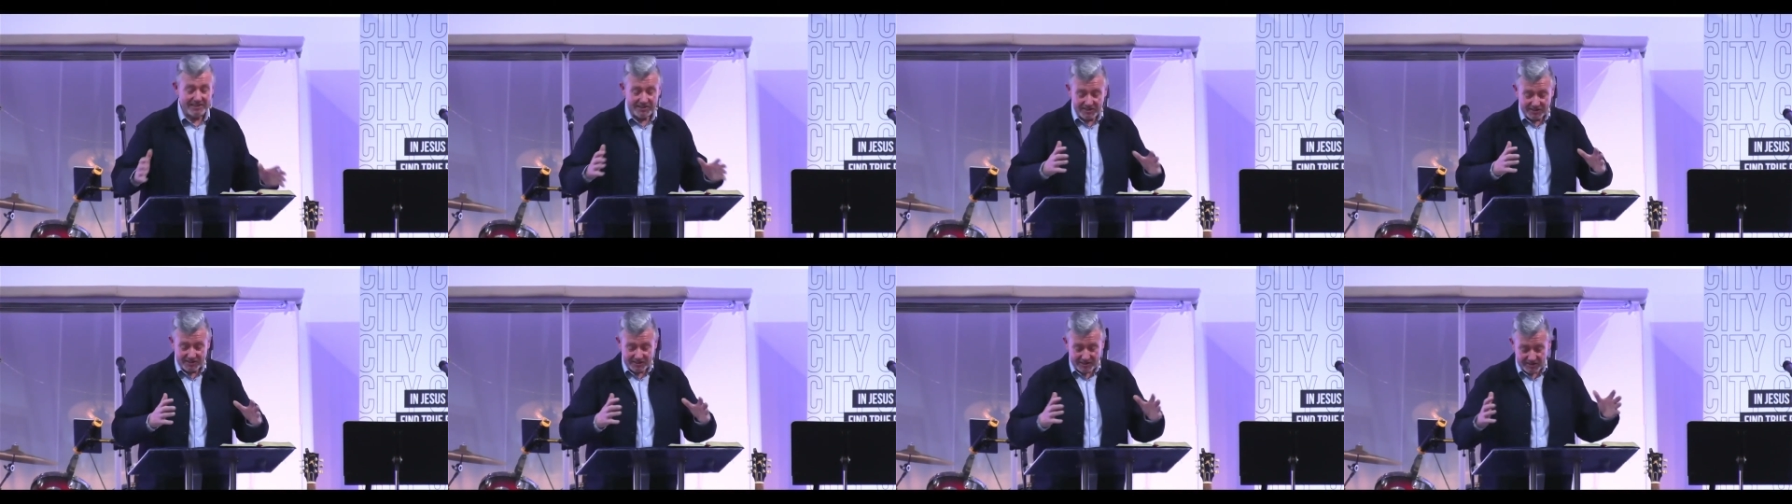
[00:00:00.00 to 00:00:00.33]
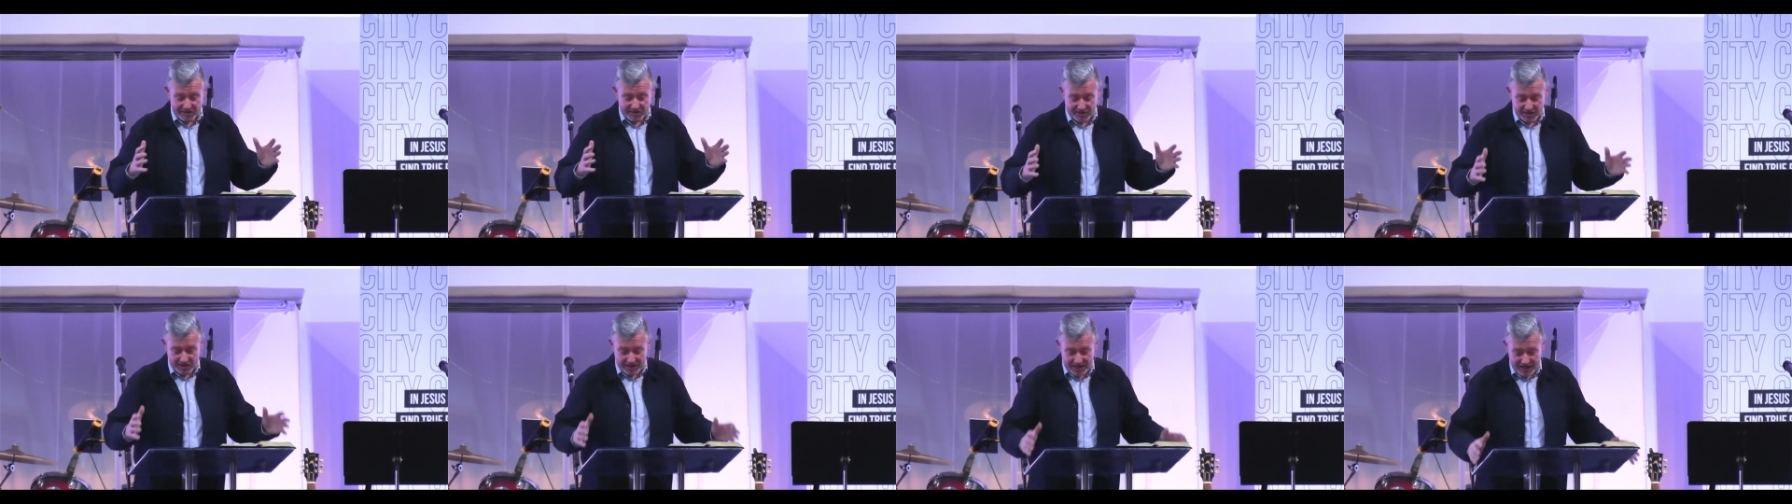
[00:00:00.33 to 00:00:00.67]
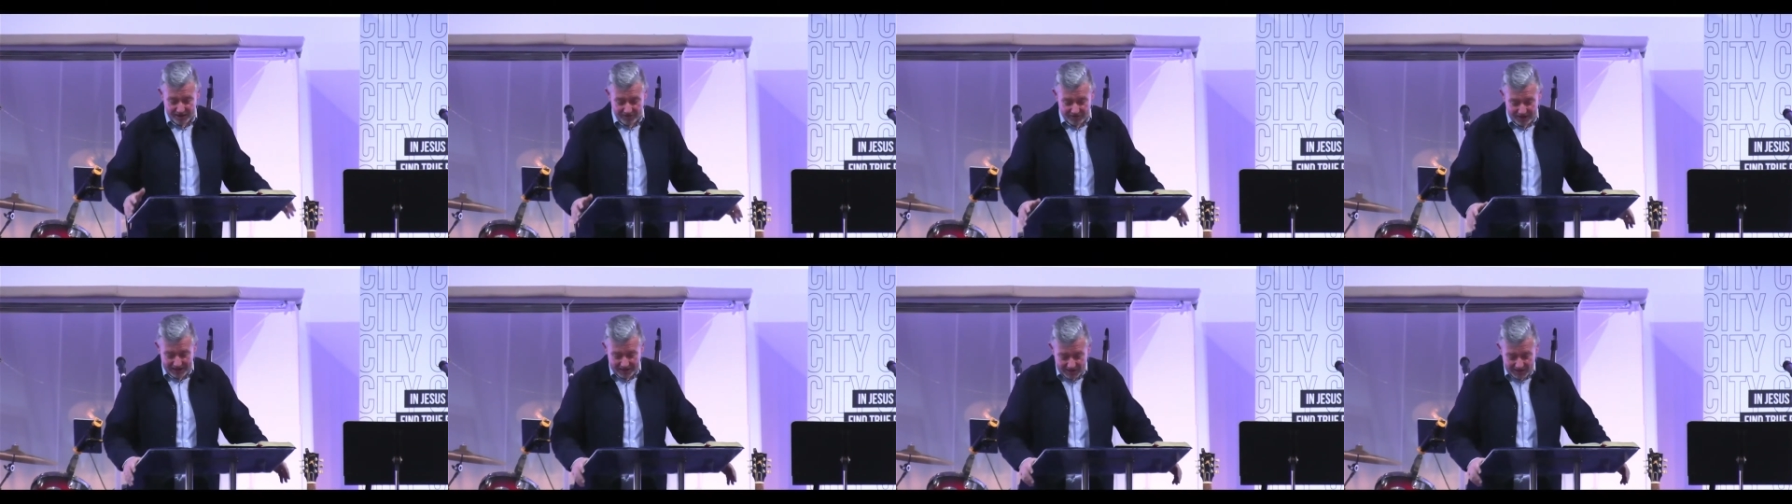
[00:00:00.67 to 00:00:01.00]

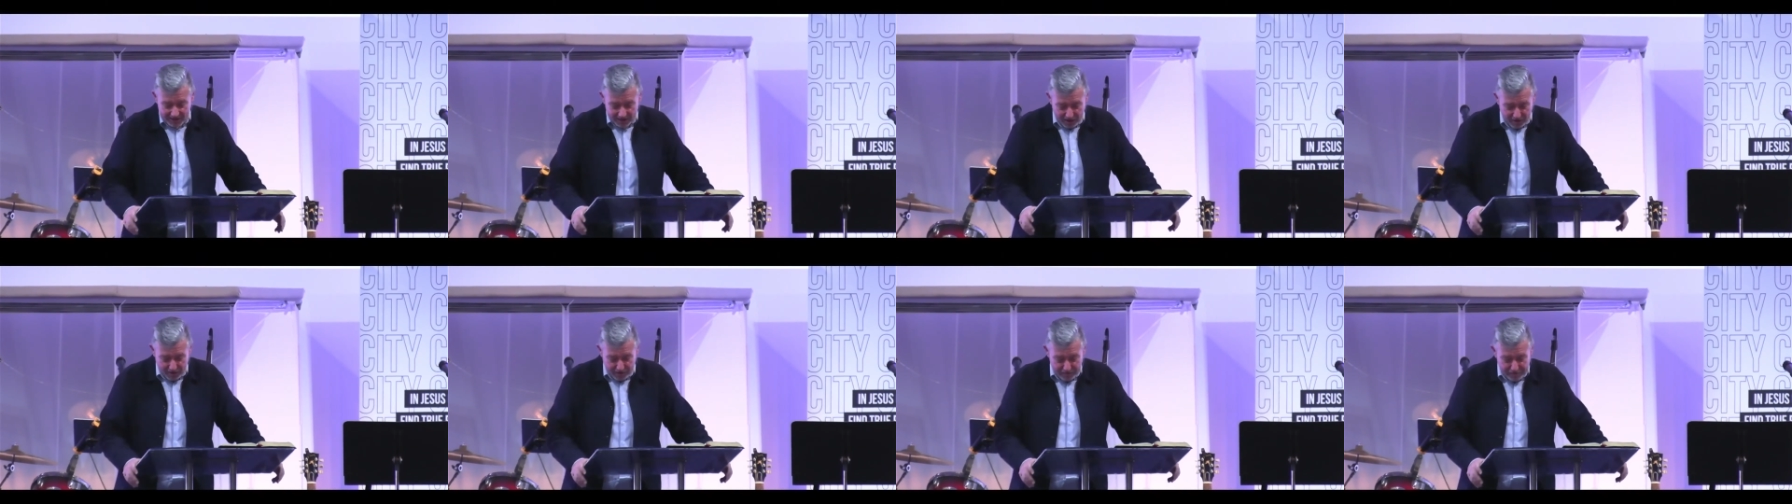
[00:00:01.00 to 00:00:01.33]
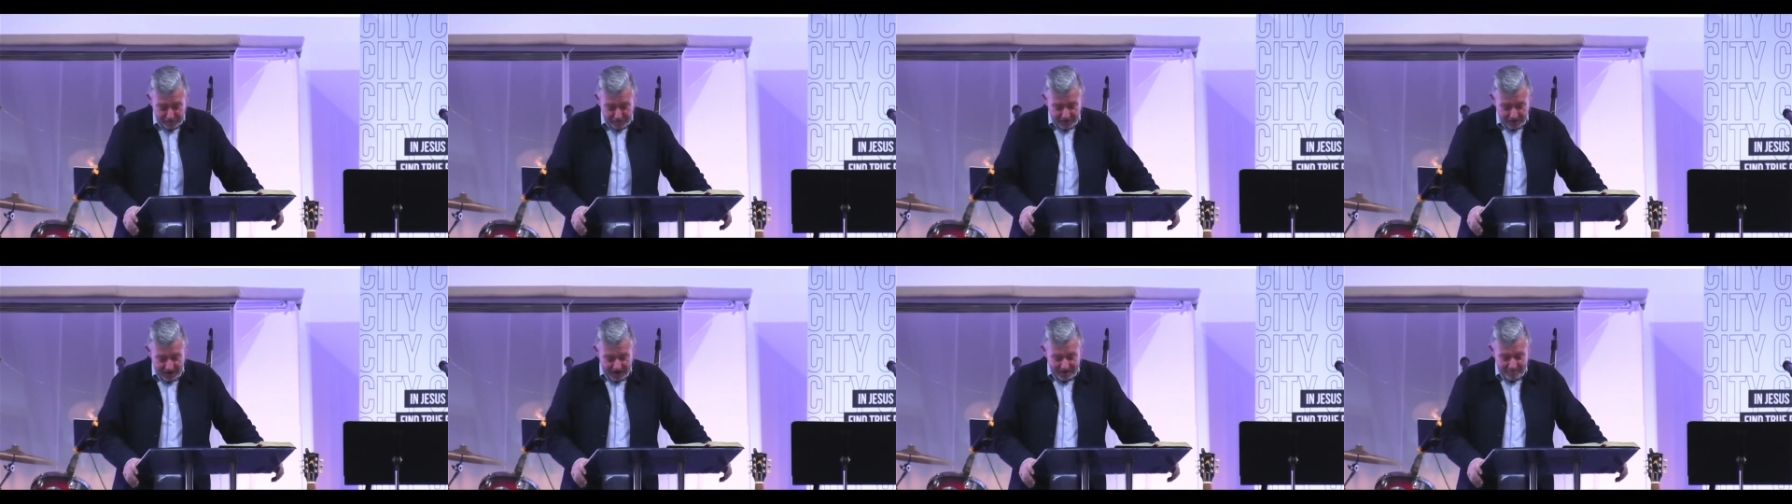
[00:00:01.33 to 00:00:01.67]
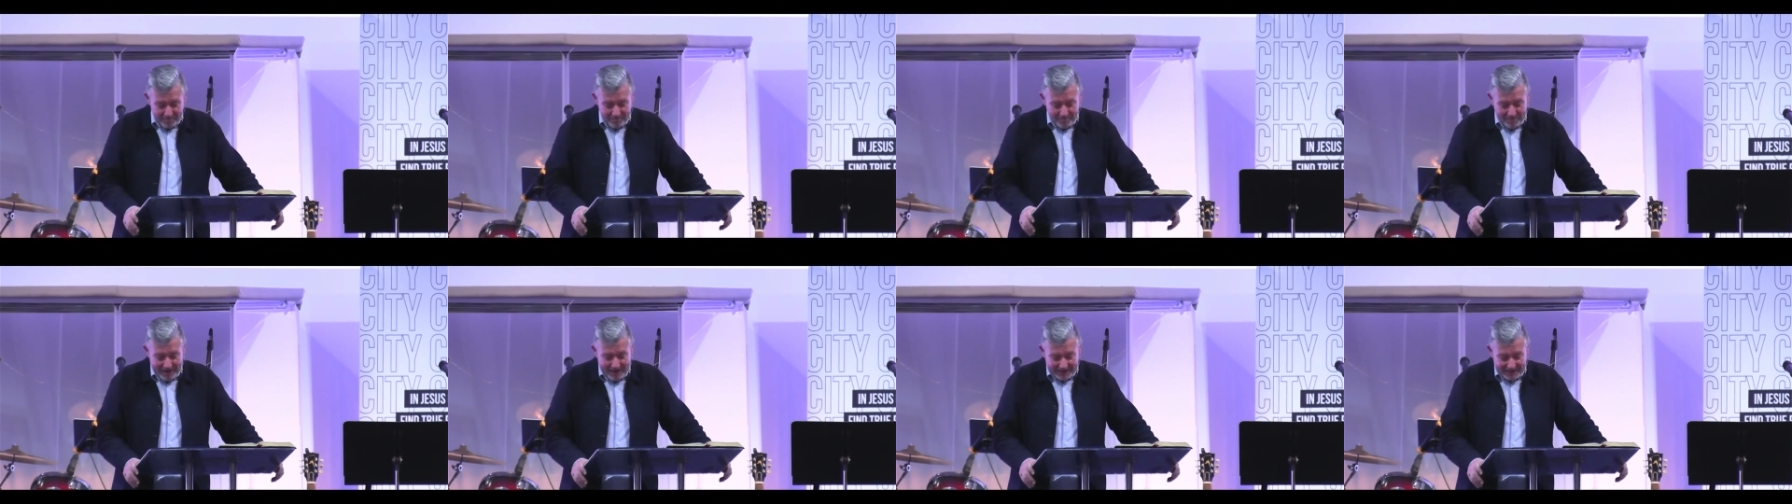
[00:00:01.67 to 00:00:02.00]
series of
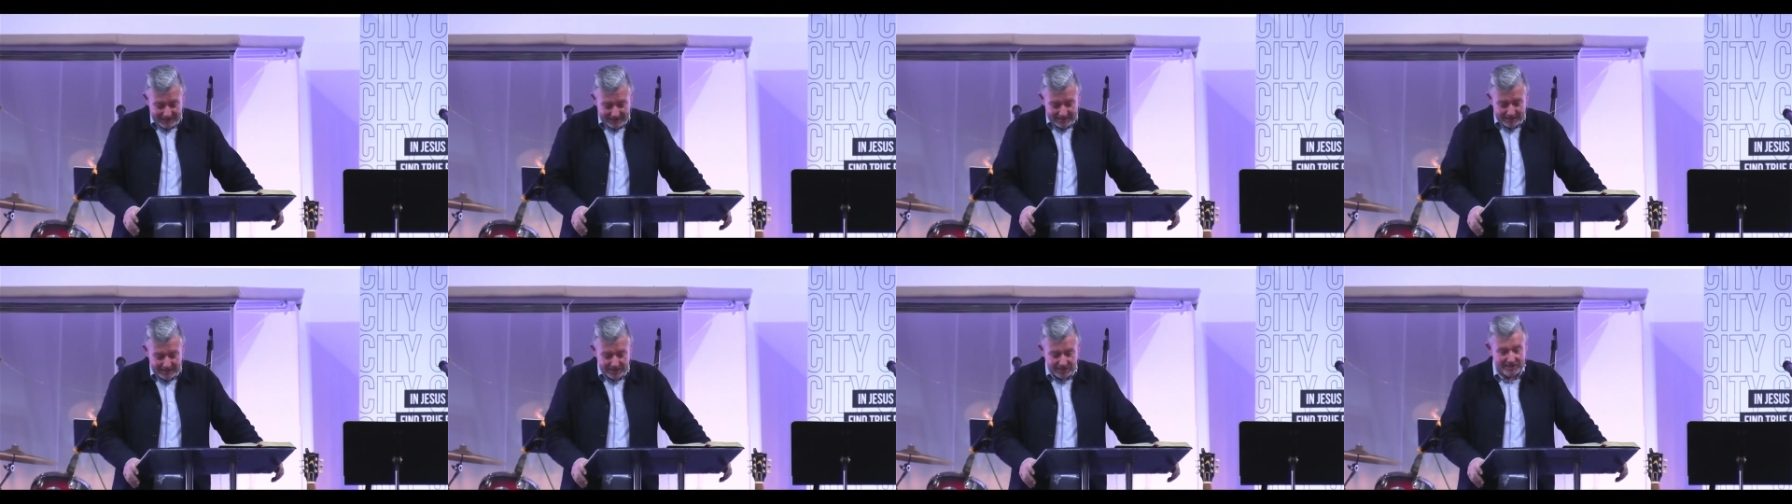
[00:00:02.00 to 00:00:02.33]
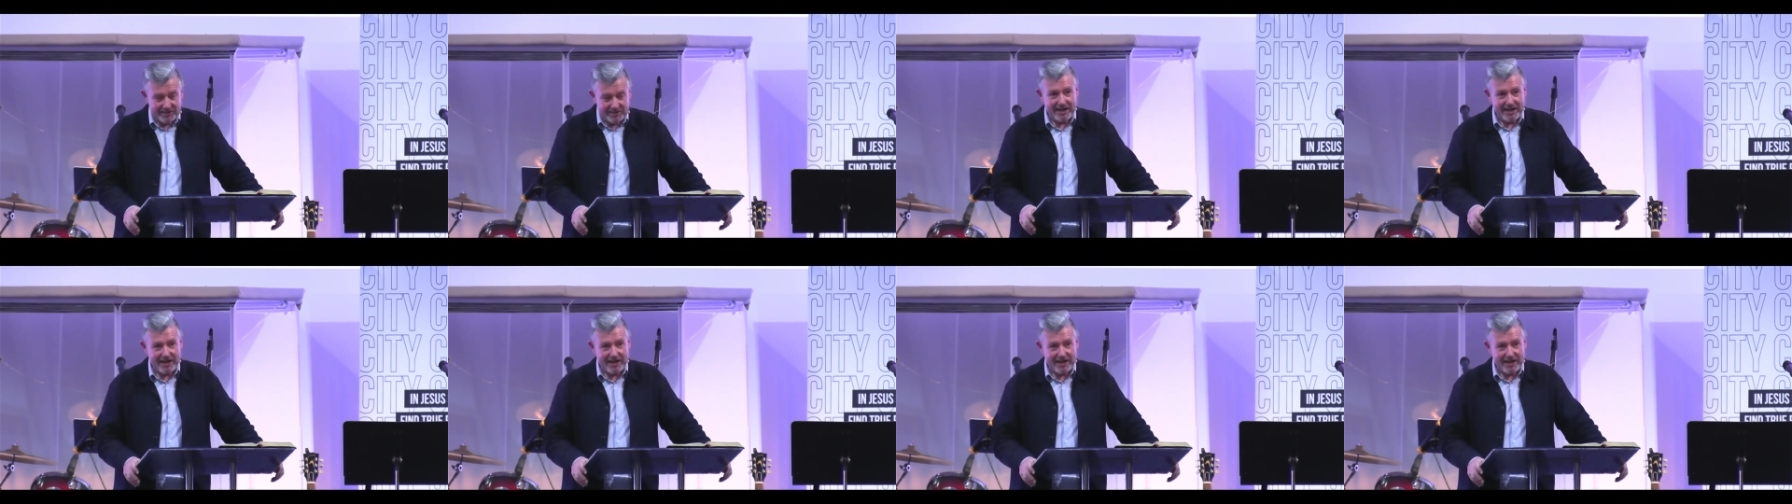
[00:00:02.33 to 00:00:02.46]
messages,